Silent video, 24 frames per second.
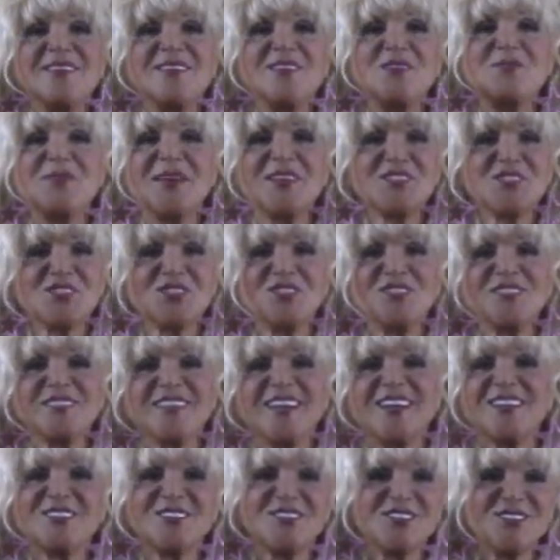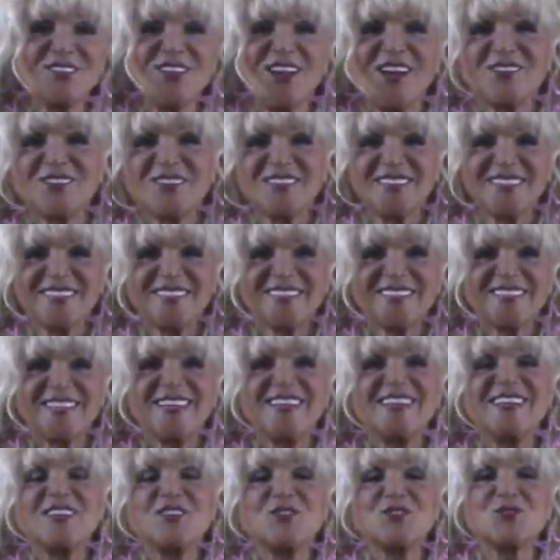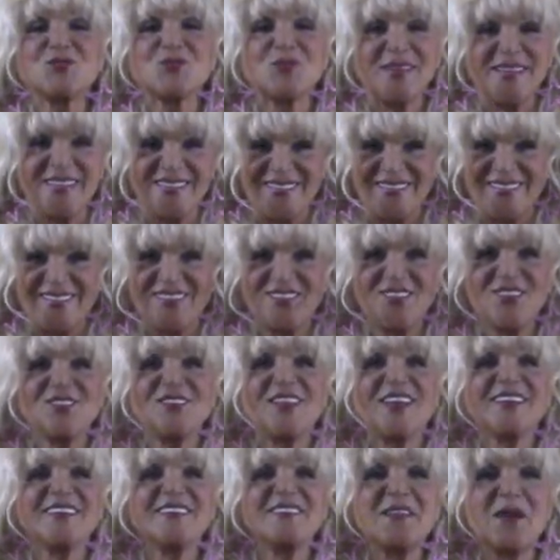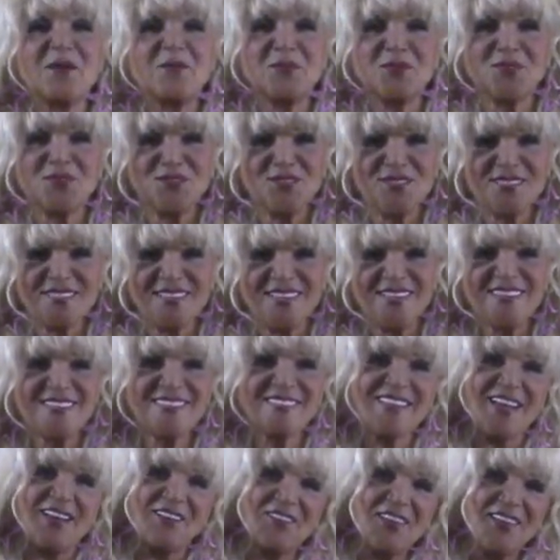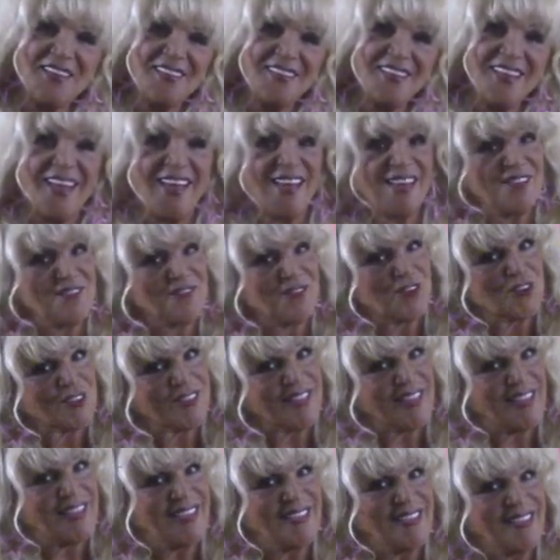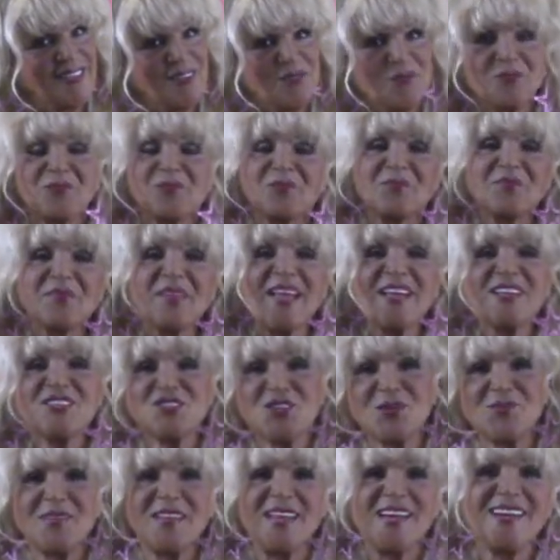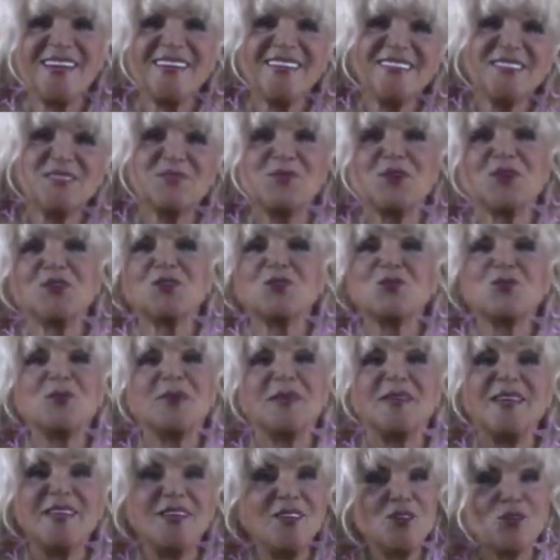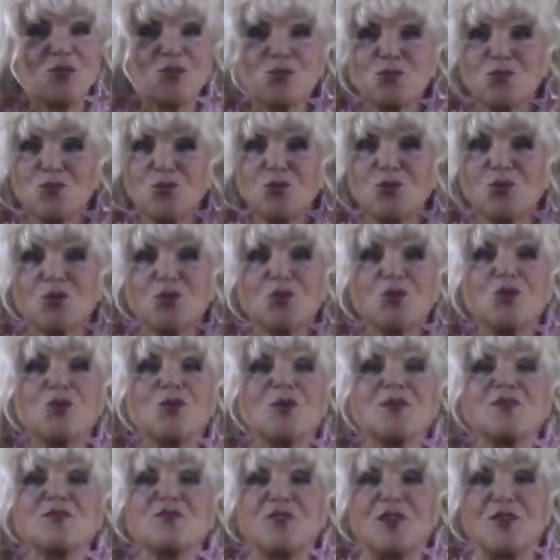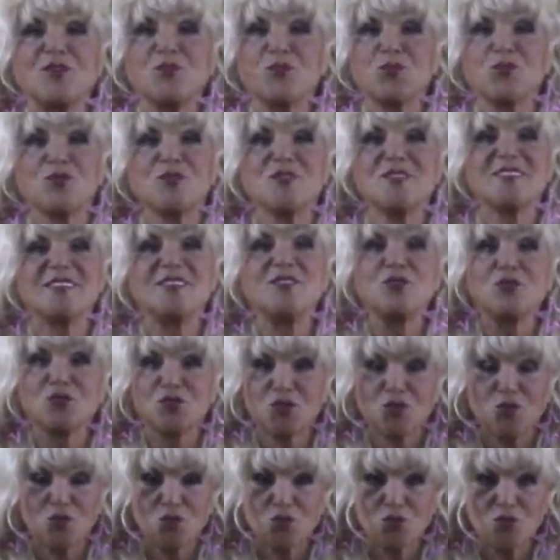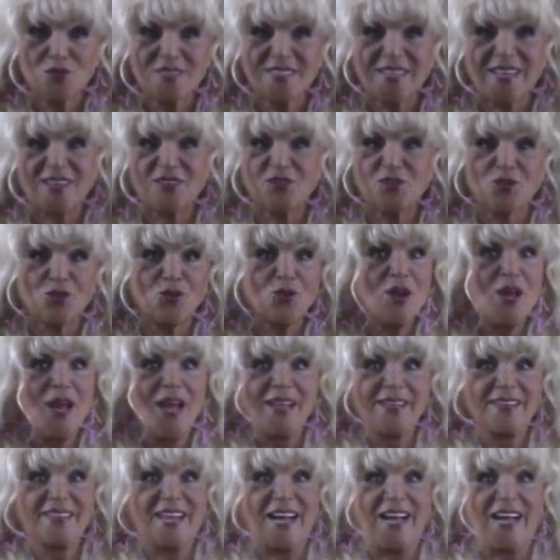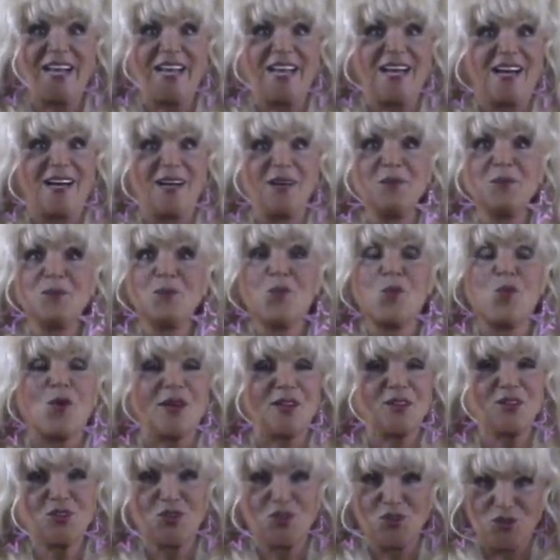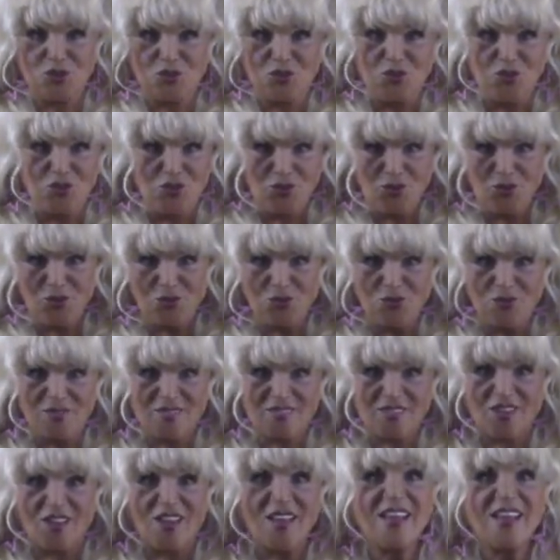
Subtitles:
Your magical color, Taurus, green. Your lucky numbers, 7 and 14. Gemini's Mercury, your ruler, going frontwards in your social sector. Ta-da! What good news!